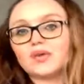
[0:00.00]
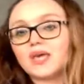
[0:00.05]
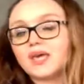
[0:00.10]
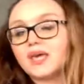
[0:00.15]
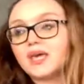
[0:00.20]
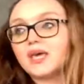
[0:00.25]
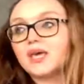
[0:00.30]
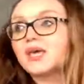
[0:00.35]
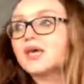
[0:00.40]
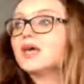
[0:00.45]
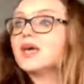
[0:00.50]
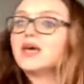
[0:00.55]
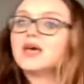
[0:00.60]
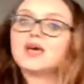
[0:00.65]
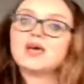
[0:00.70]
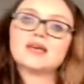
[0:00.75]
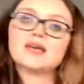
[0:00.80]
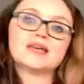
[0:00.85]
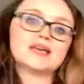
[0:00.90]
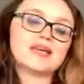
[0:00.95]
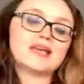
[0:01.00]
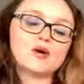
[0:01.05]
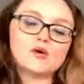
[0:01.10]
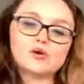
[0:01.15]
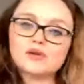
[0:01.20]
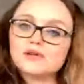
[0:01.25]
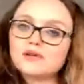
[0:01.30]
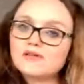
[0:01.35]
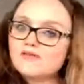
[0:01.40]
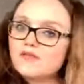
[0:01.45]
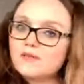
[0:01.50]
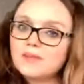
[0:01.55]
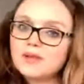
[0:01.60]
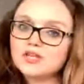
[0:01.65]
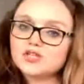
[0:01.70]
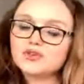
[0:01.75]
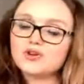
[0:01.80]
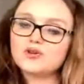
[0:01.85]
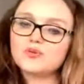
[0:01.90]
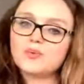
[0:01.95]
You can get all our
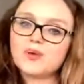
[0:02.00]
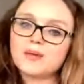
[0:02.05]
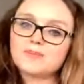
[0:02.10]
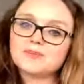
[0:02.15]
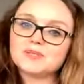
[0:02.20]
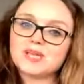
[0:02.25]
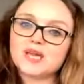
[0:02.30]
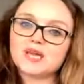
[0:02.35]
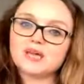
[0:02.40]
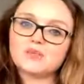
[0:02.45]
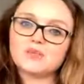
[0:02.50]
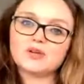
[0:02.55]
information on our website,